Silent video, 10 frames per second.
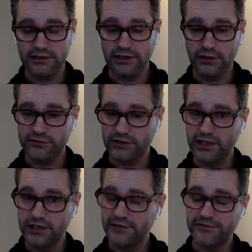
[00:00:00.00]
over
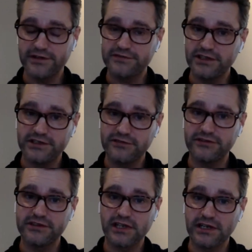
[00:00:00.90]
150
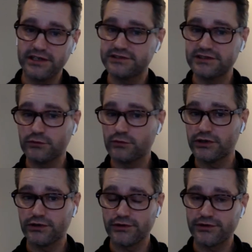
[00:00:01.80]
different clients in the
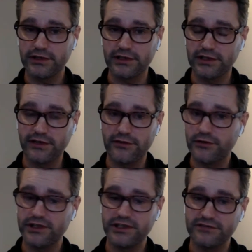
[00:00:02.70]
world, in
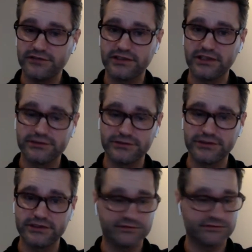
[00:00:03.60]
30 different
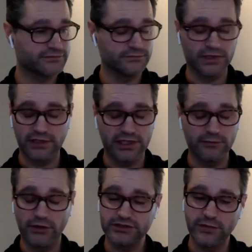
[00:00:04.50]
countries, and the
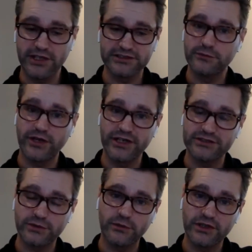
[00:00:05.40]
most amazing
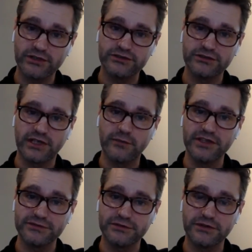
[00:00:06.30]
brands where we could do
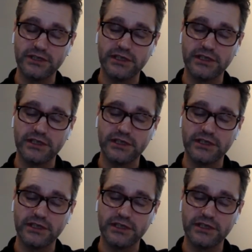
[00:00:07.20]
campaigns for.